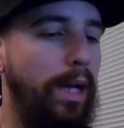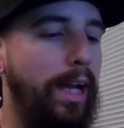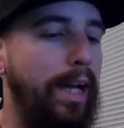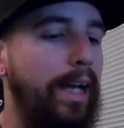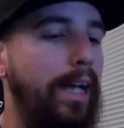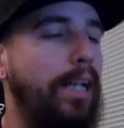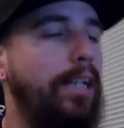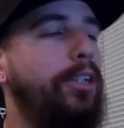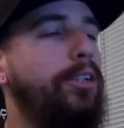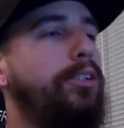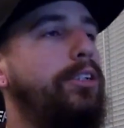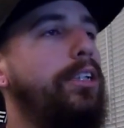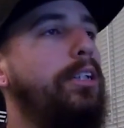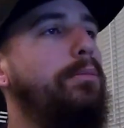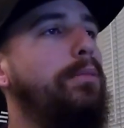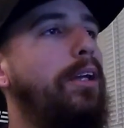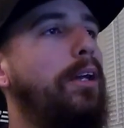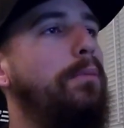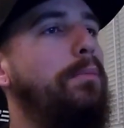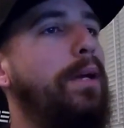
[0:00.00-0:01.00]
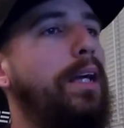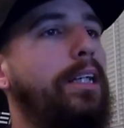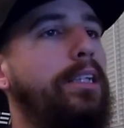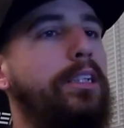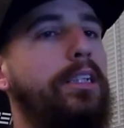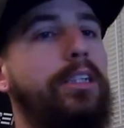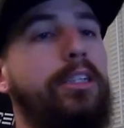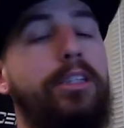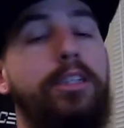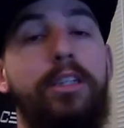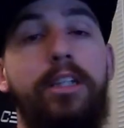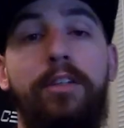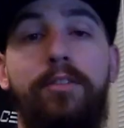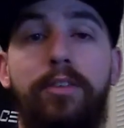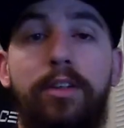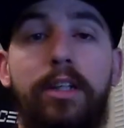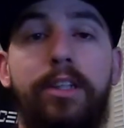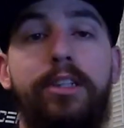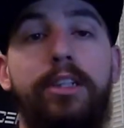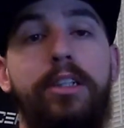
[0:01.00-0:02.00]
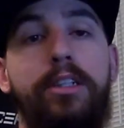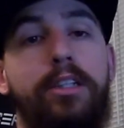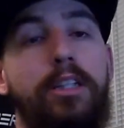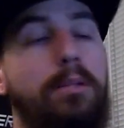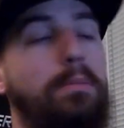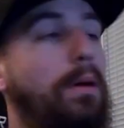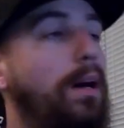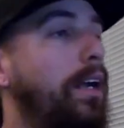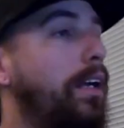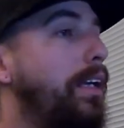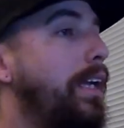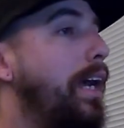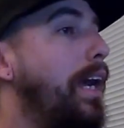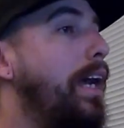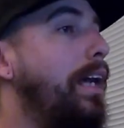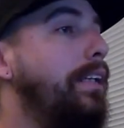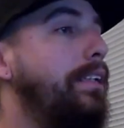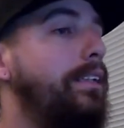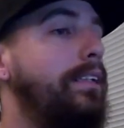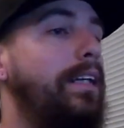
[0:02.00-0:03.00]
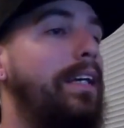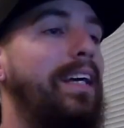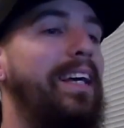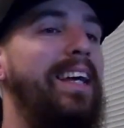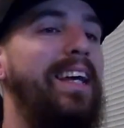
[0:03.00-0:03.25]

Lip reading: and you send me a message if you're listening to the podcast.